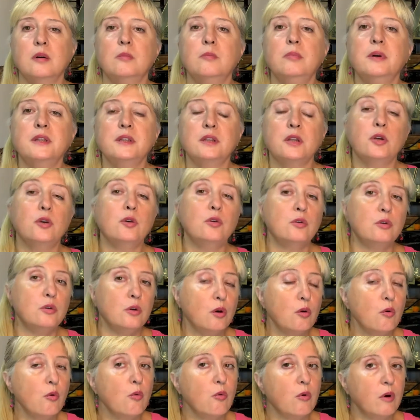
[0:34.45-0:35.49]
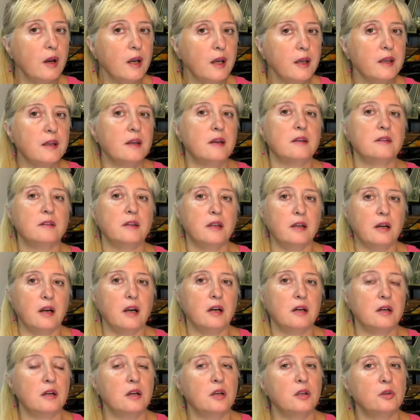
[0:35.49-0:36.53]
But you know why there
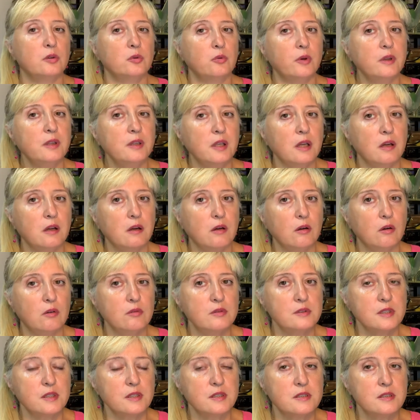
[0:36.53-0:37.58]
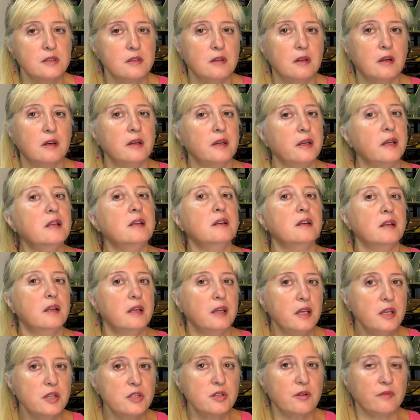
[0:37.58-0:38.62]
are 20 clauses in
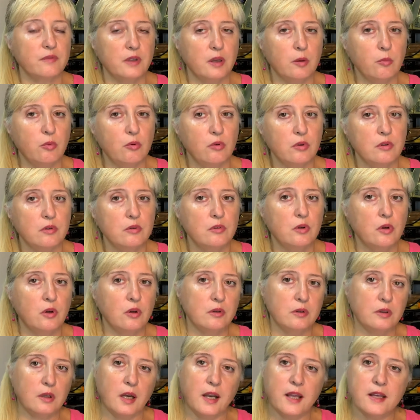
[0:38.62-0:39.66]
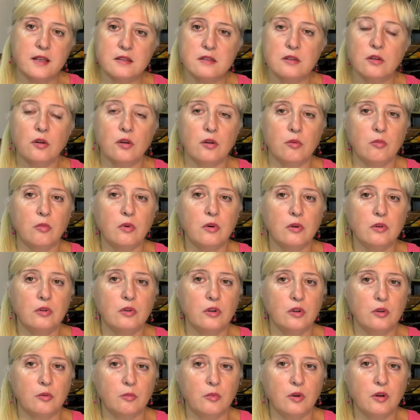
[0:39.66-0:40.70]
each of the book, not less, not more?
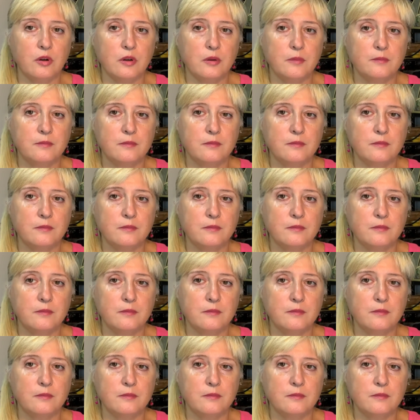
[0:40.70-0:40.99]
Not more?